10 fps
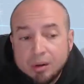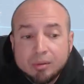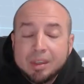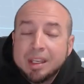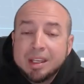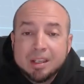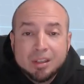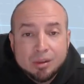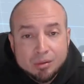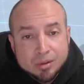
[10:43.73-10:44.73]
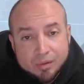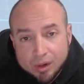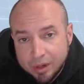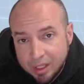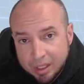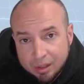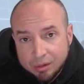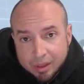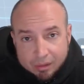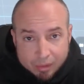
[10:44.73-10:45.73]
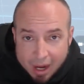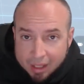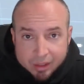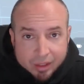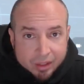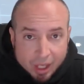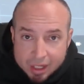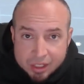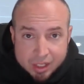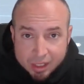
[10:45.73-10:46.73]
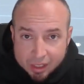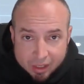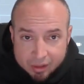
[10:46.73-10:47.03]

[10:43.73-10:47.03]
You don't need to use Verdehile in regular dungeon